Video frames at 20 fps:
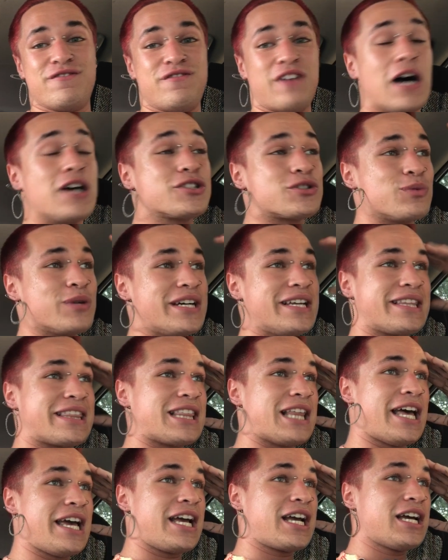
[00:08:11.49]
fucked with.
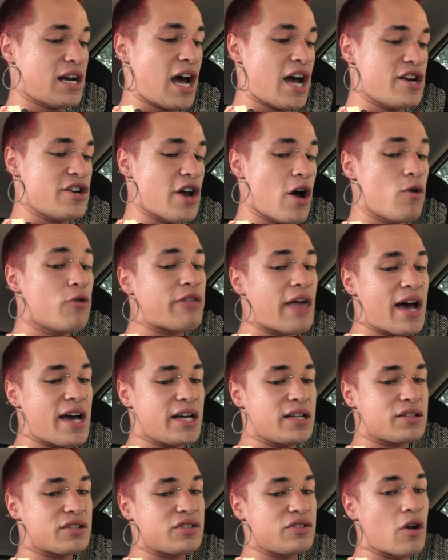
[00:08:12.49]
Like, I know that
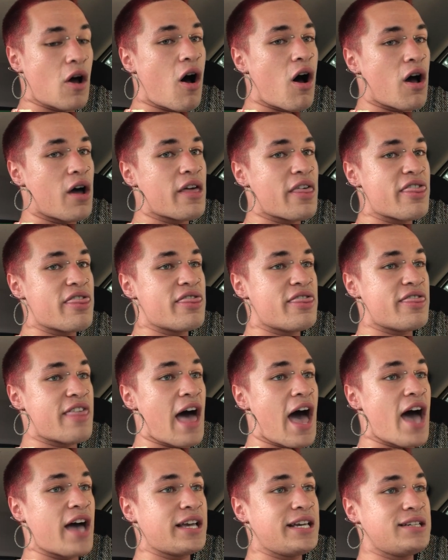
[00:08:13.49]
it's not
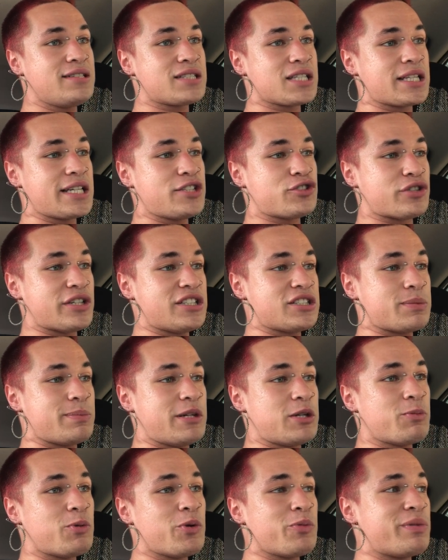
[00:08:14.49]
that easily
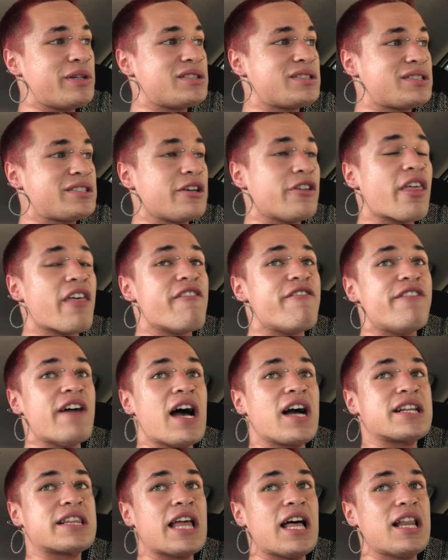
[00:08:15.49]
transmittable, but still the
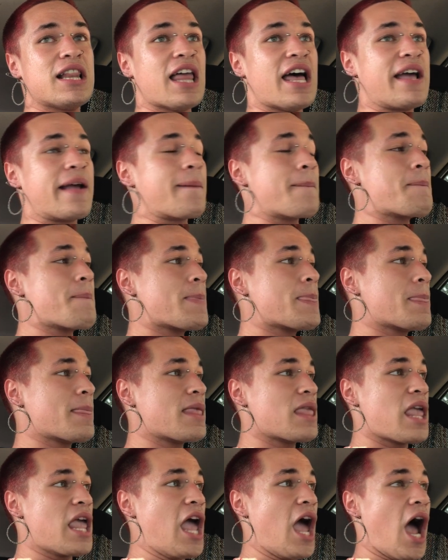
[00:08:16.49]
fact that, like,
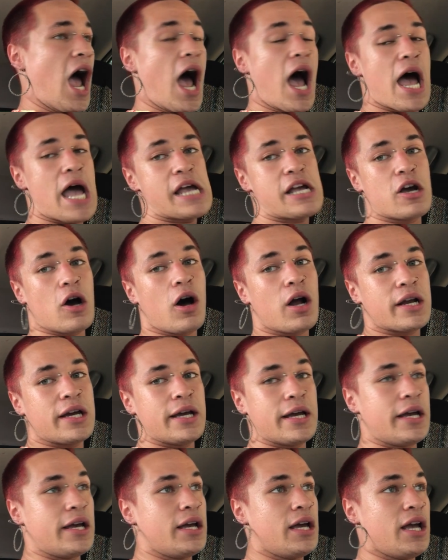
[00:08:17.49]
I got
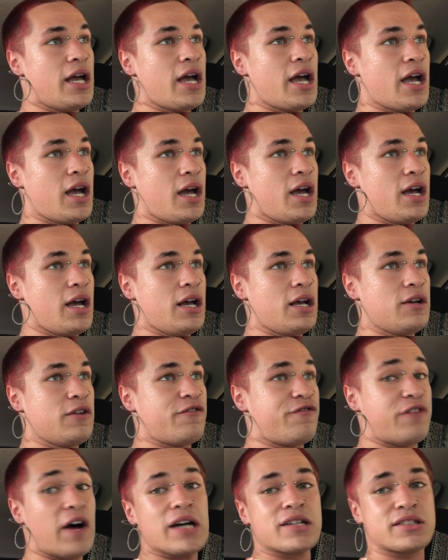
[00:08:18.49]
it
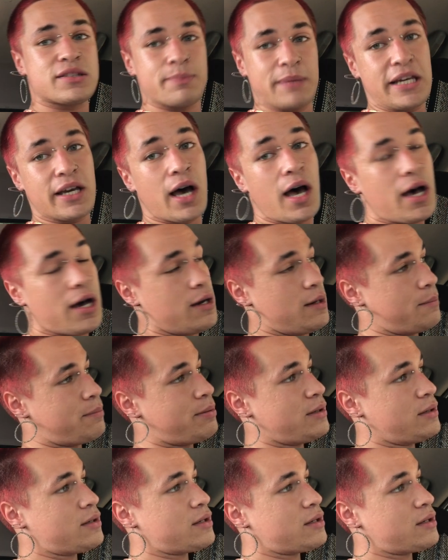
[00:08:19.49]
fucks me up.